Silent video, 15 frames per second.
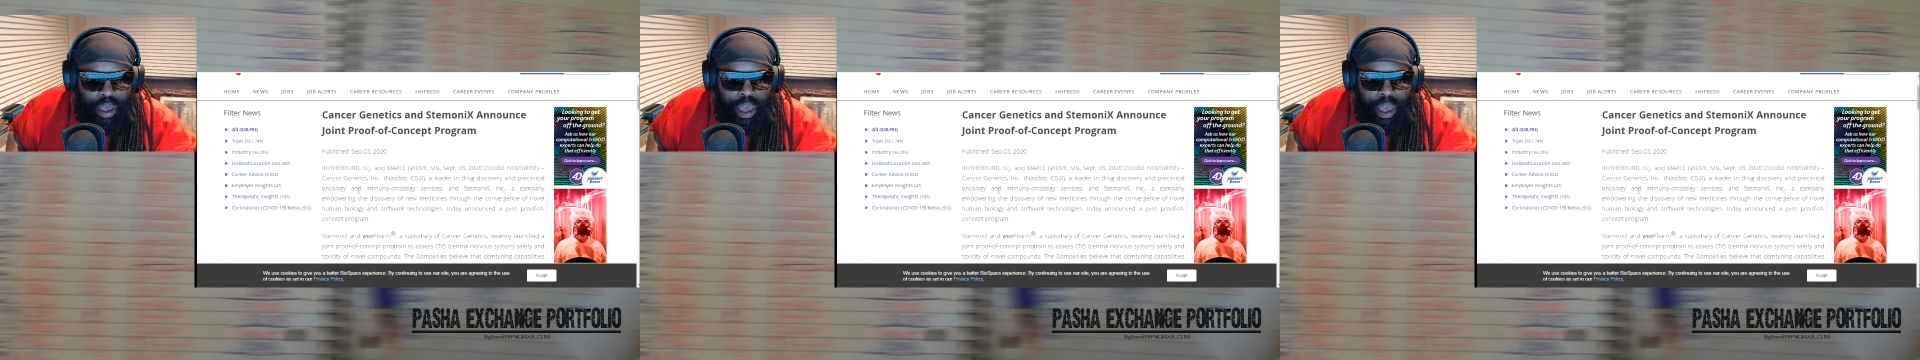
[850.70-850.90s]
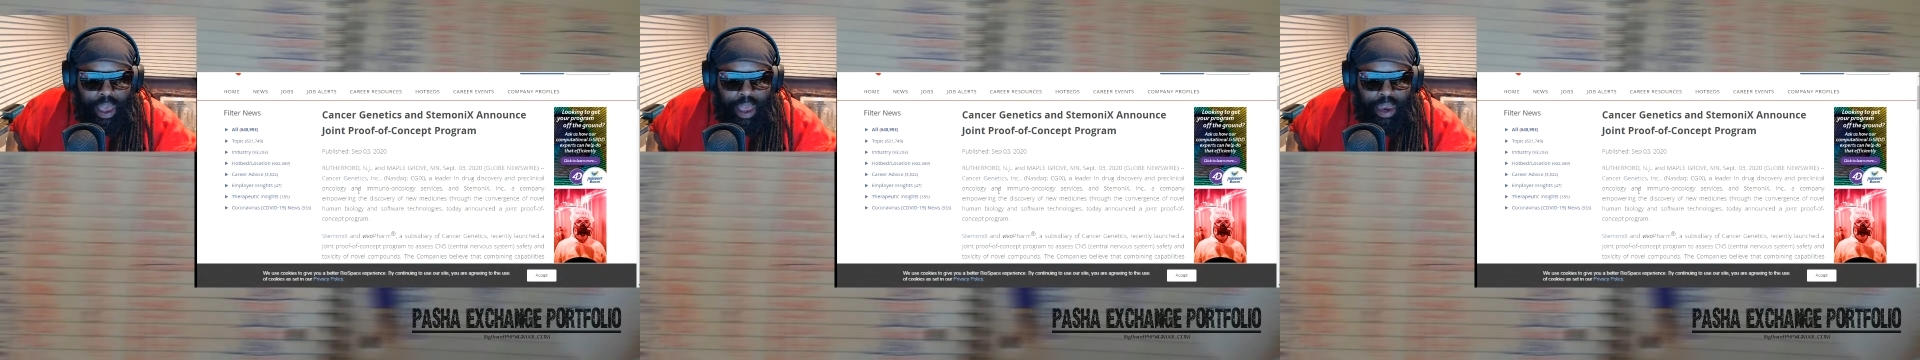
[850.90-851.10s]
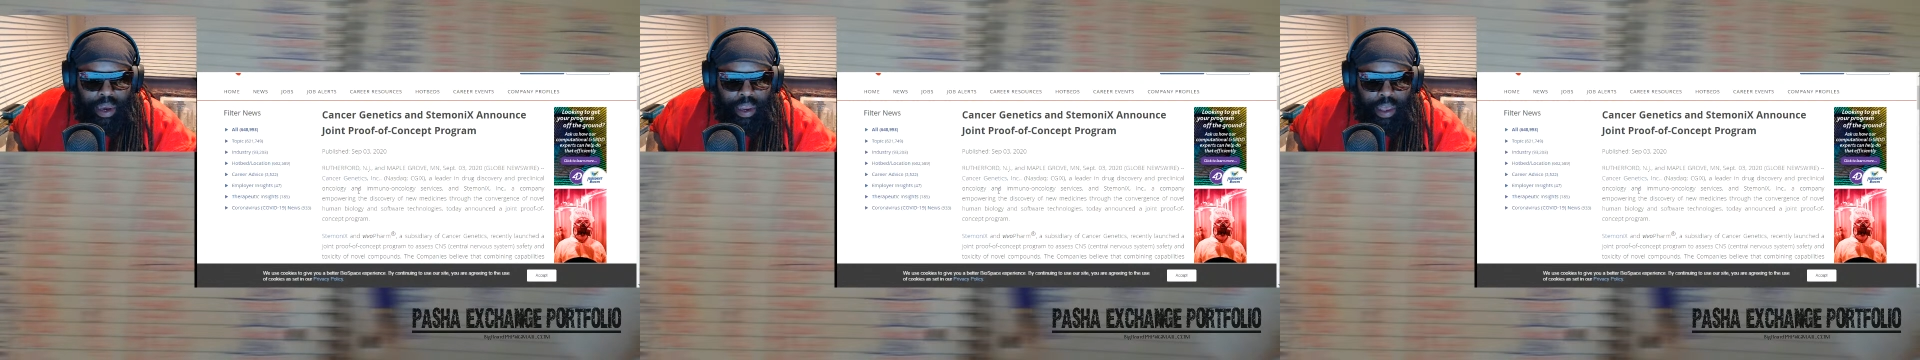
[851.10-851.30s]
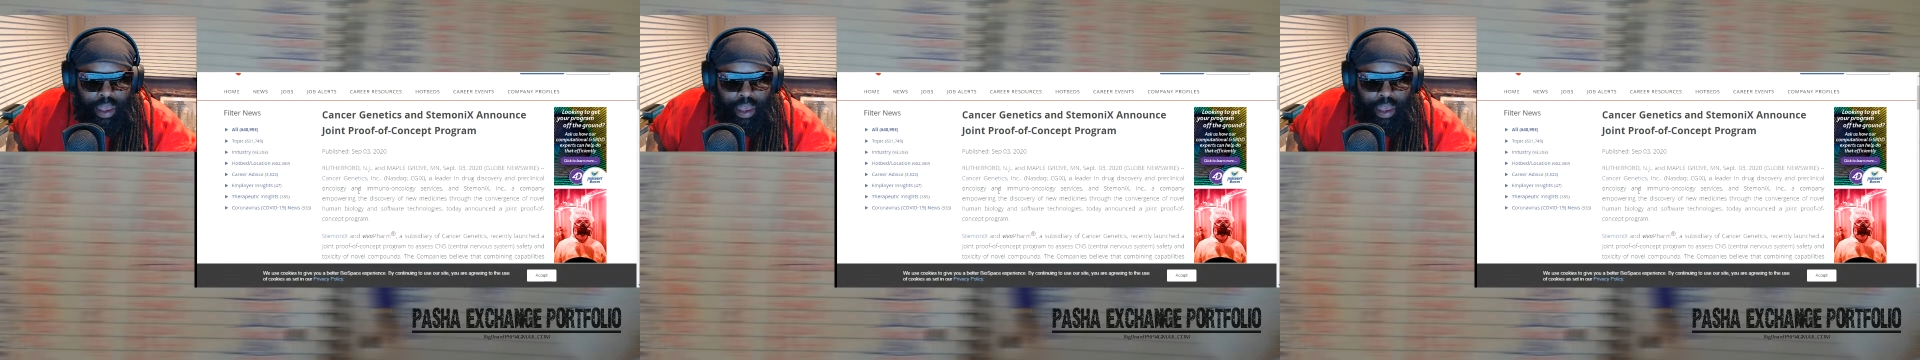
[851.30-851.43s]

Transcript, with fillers: and